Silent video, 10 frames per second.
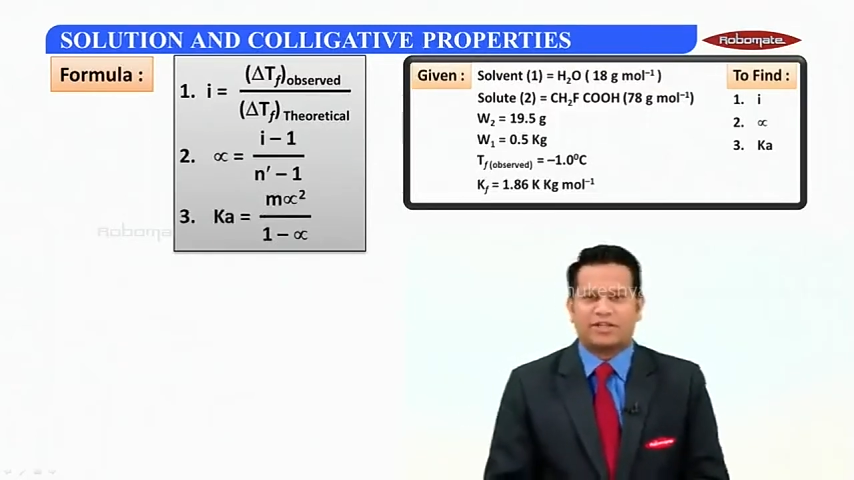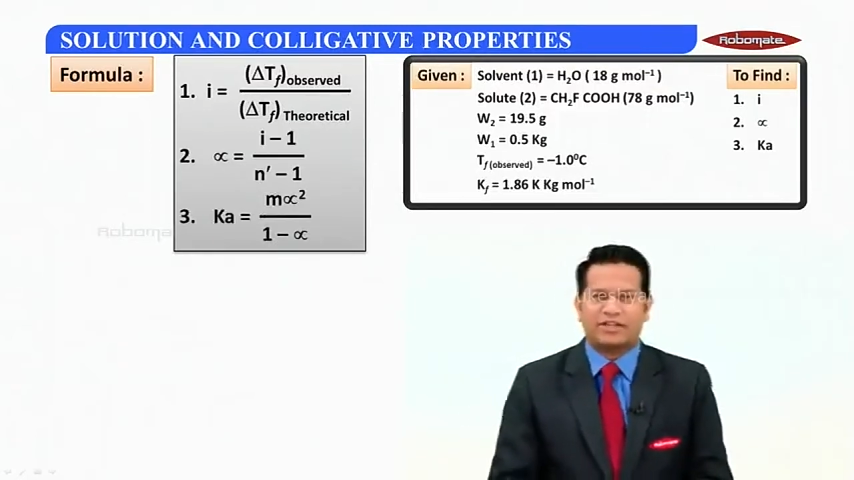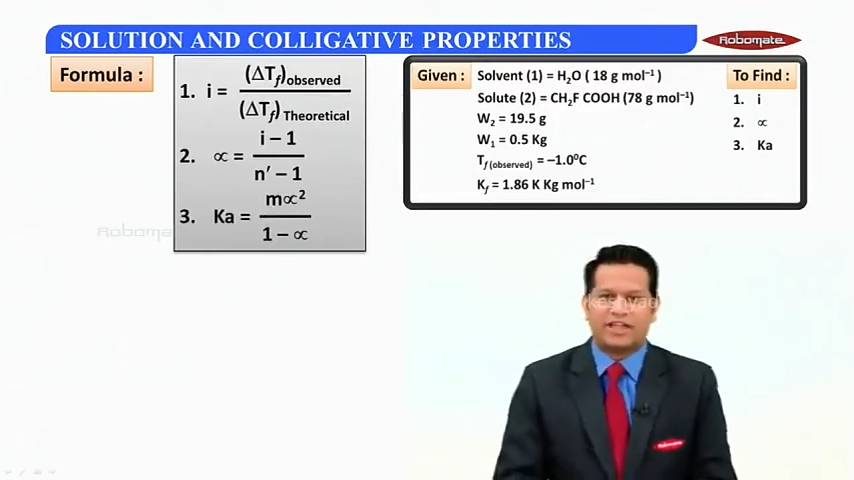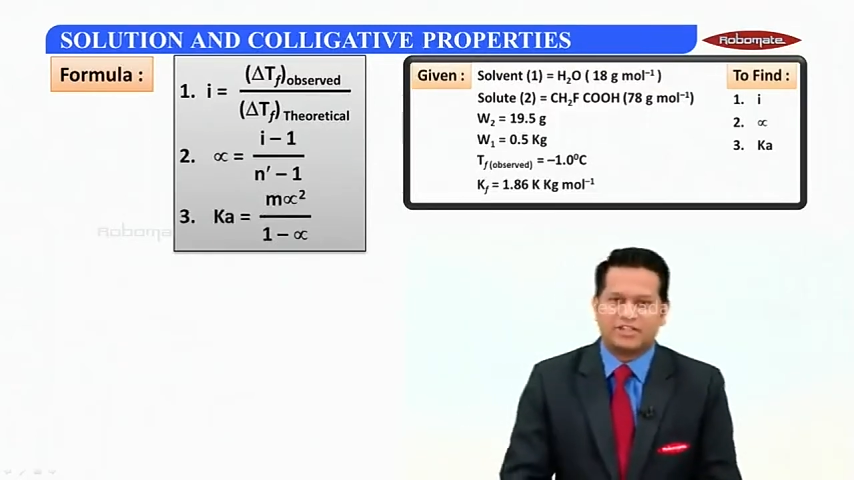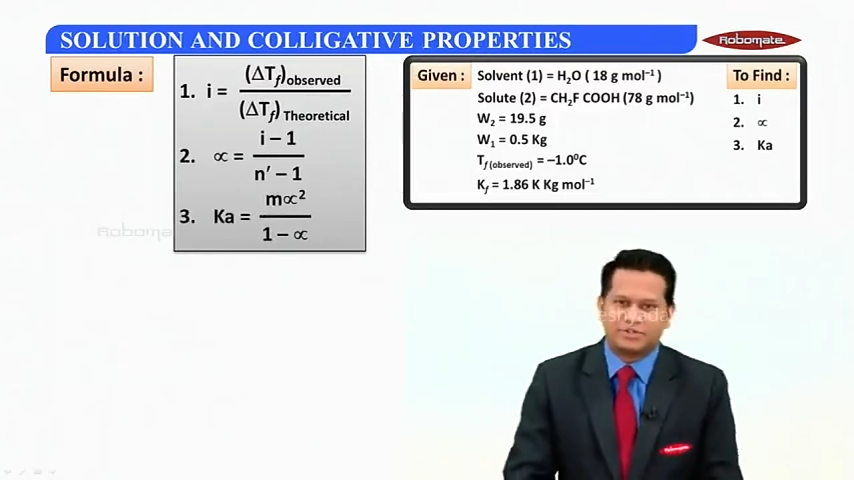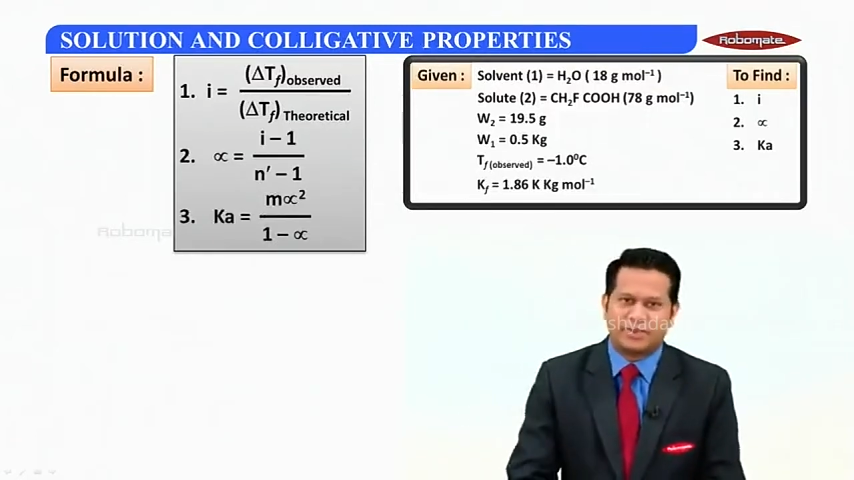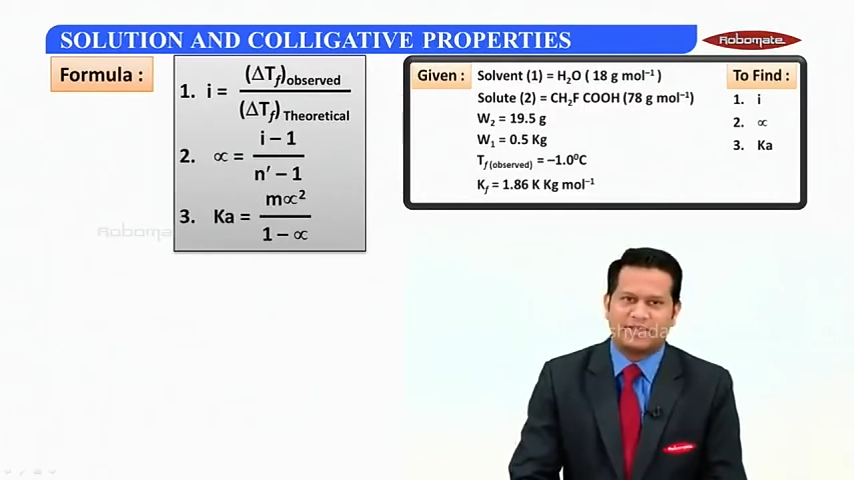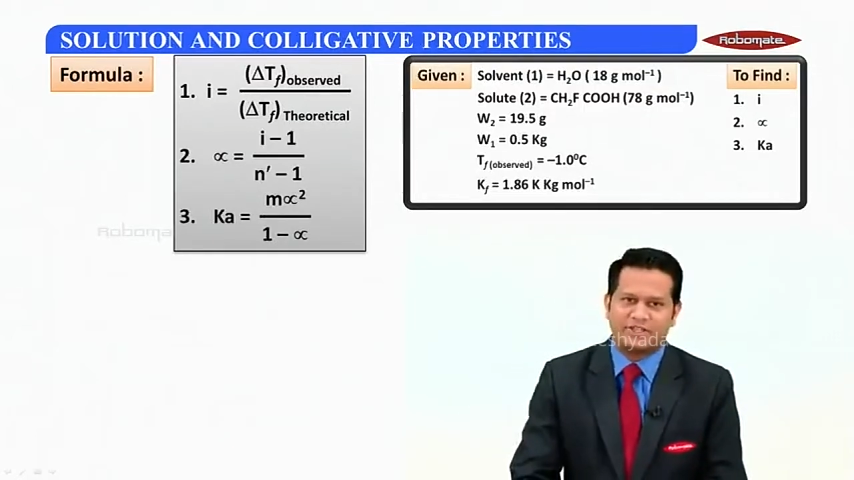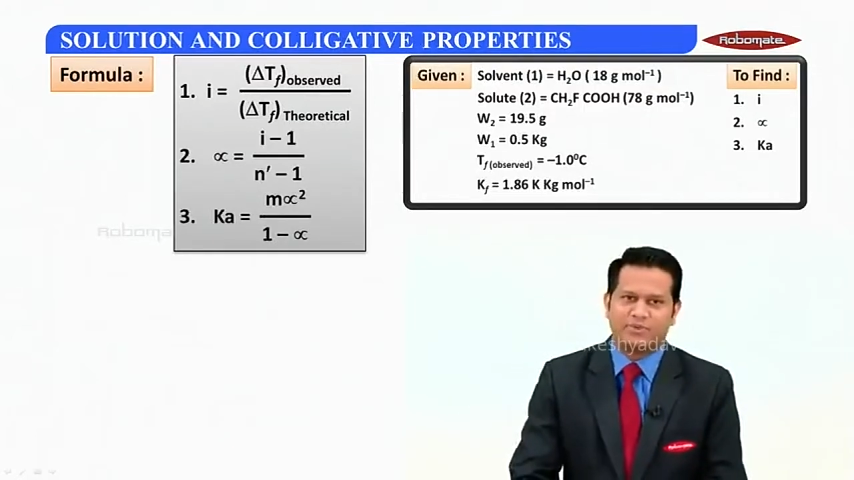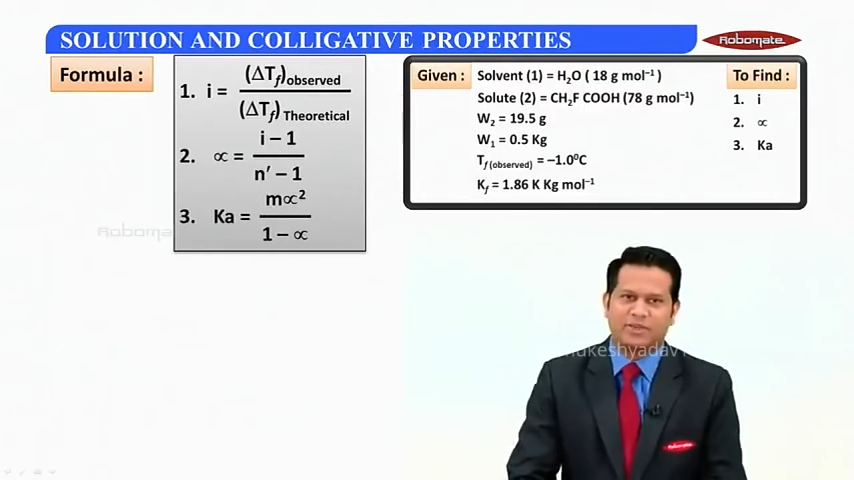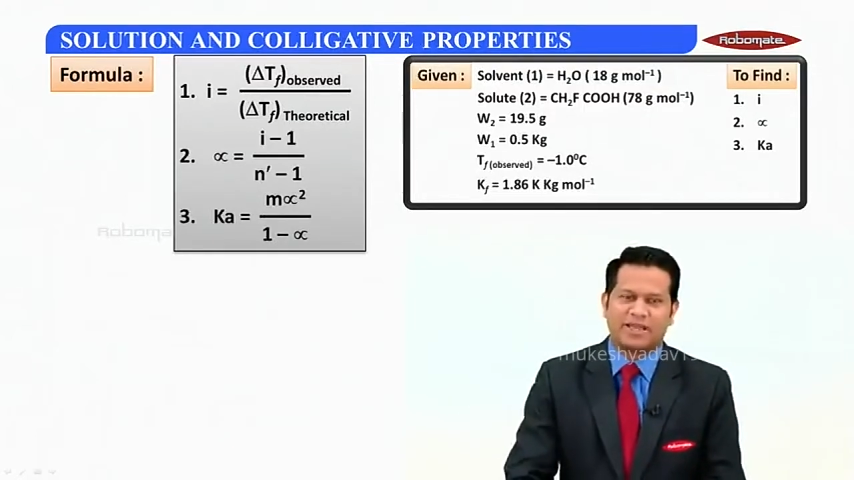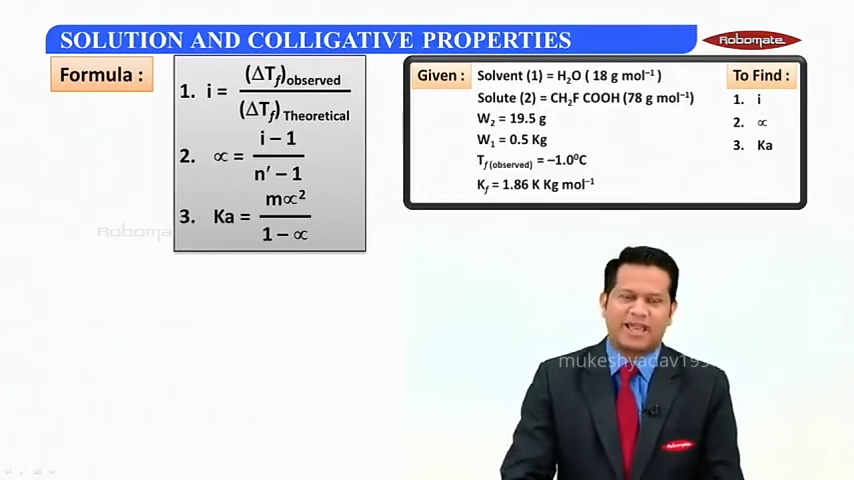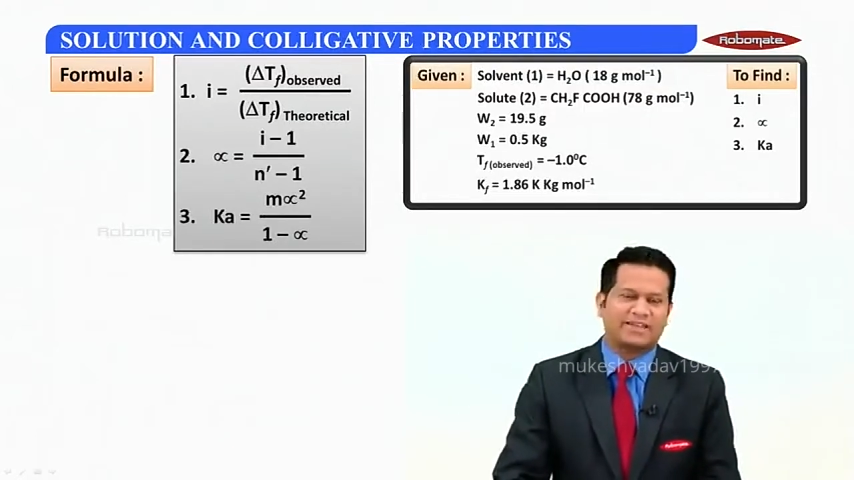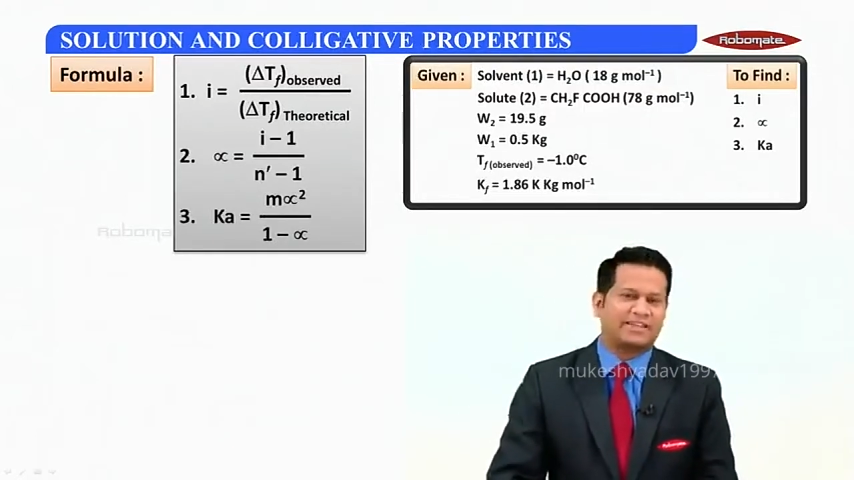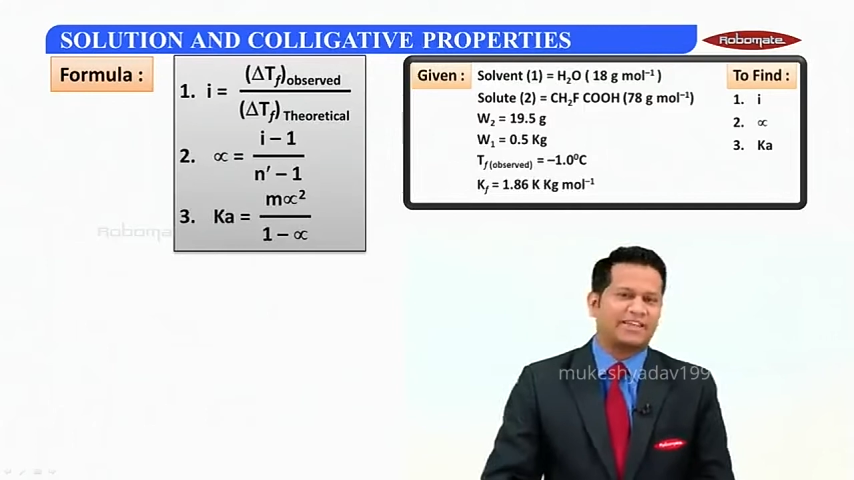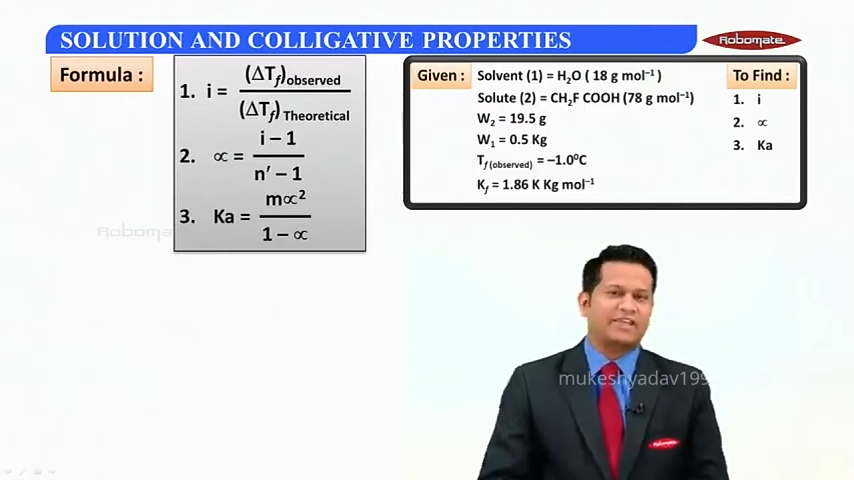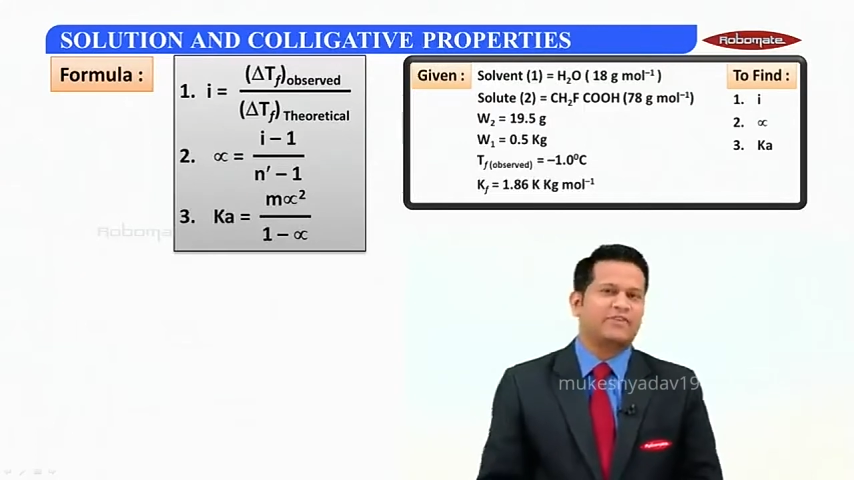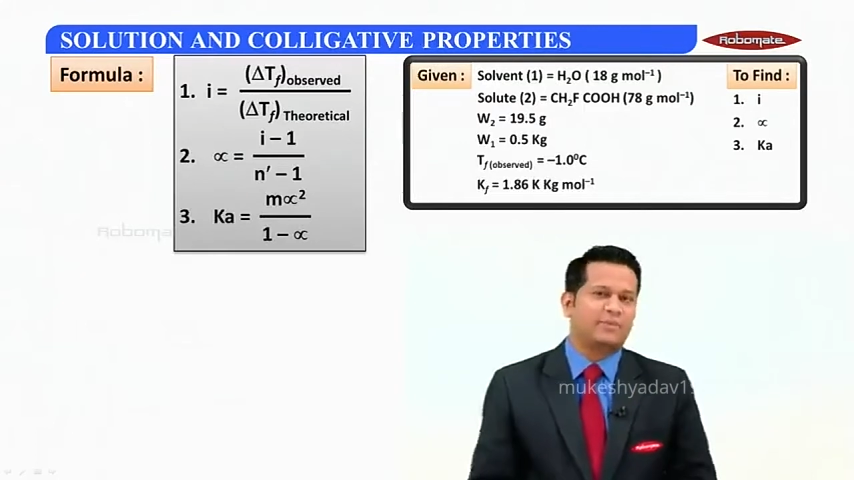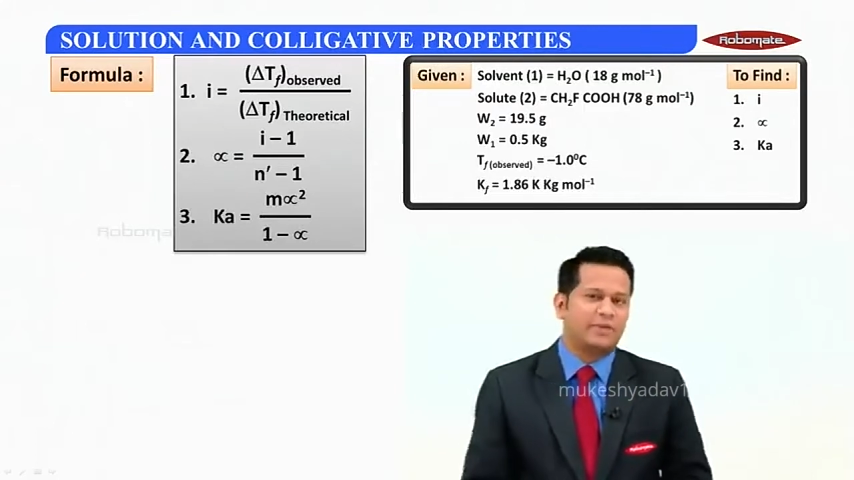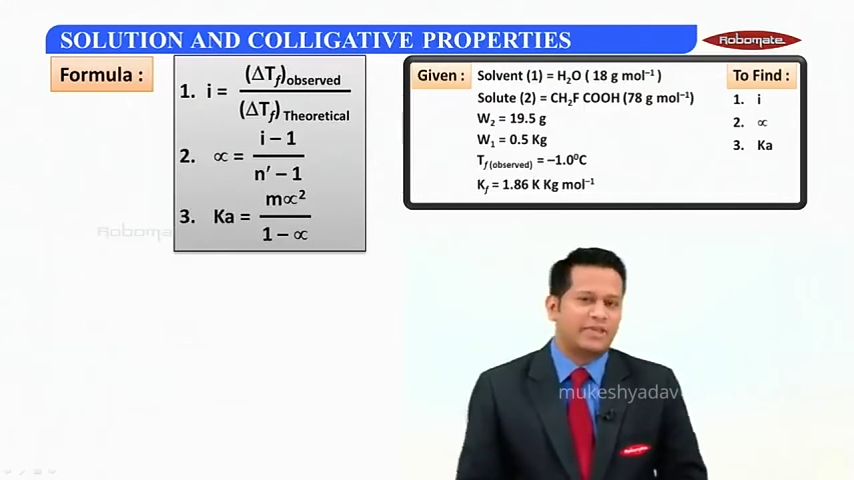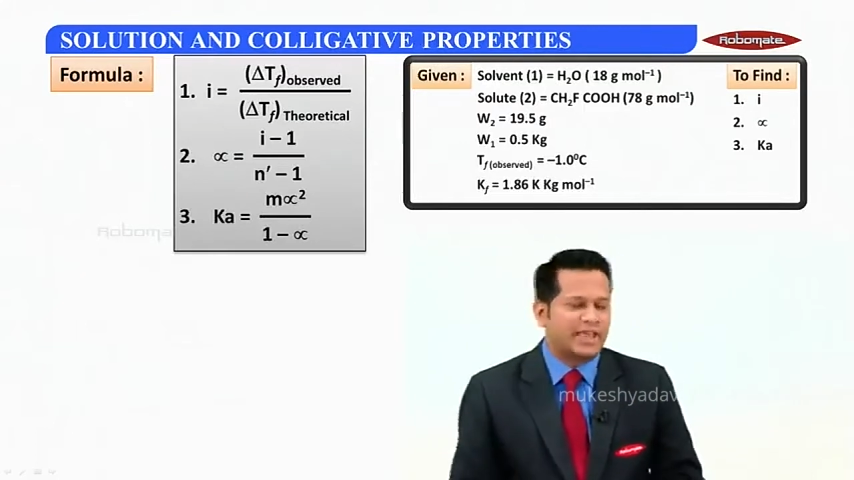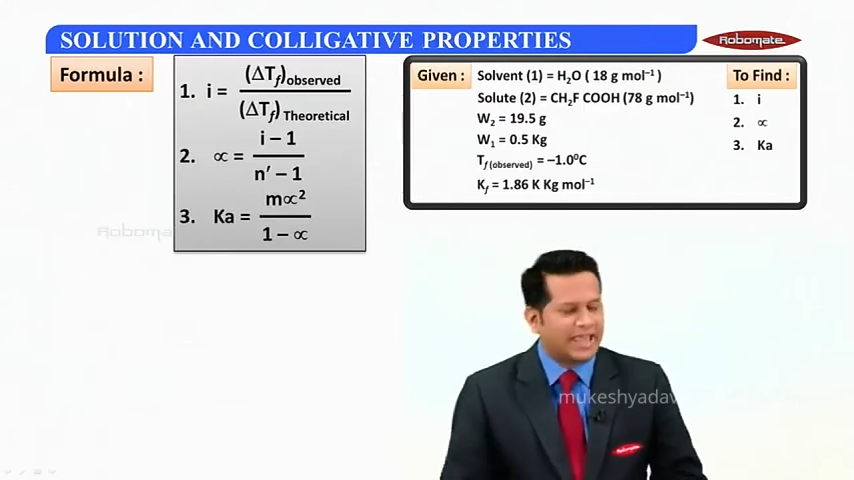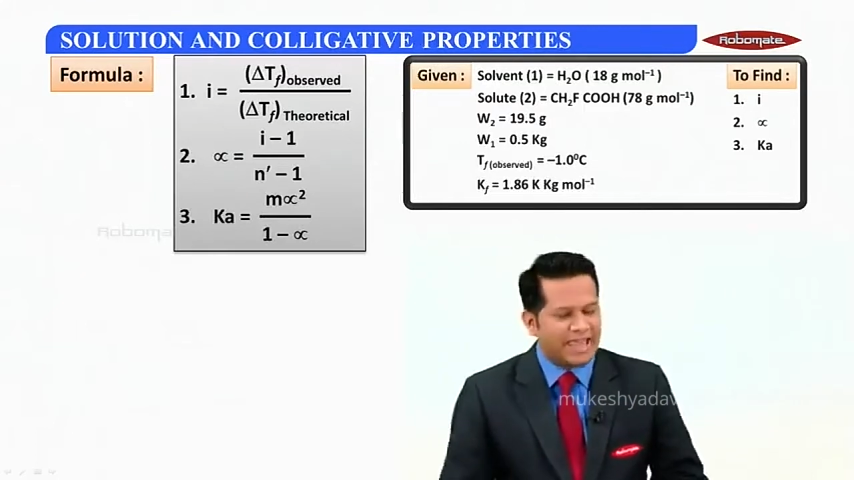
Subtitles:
n dash minus 1 and K will be